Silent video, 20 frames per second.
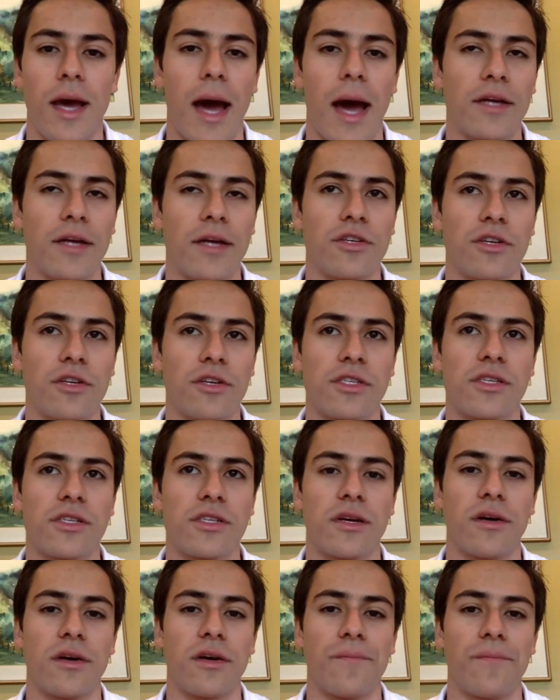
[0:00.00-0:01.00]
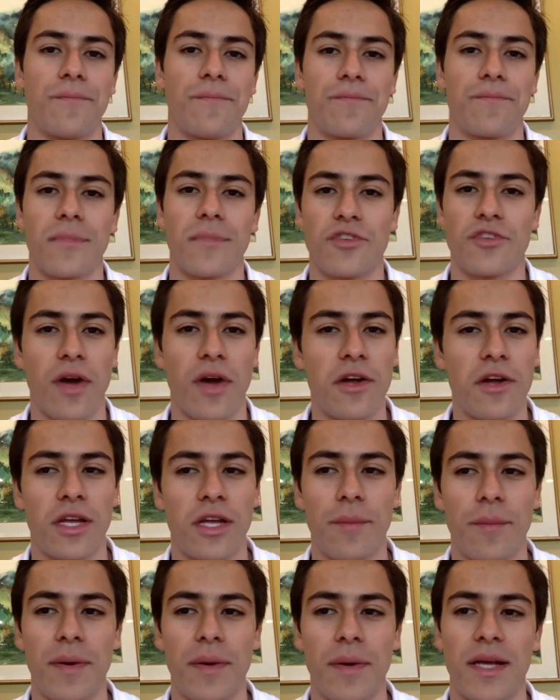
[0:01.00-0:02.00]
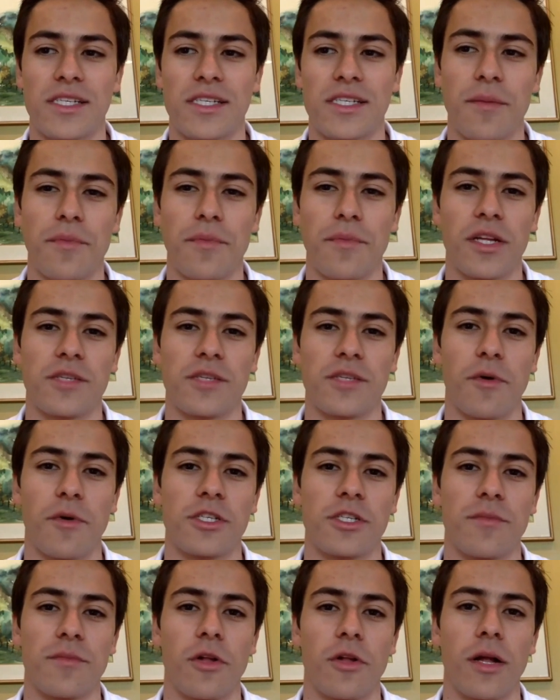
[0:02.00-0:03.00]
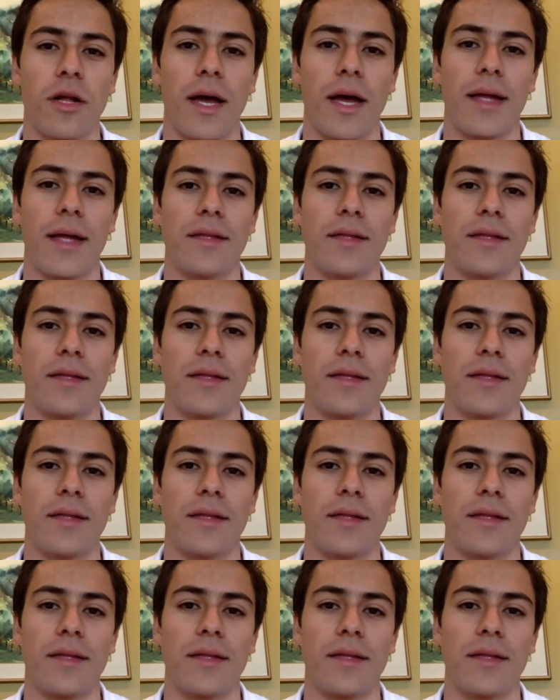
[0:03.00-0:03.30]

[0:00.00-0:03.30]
I just try to keep it as simple as possible,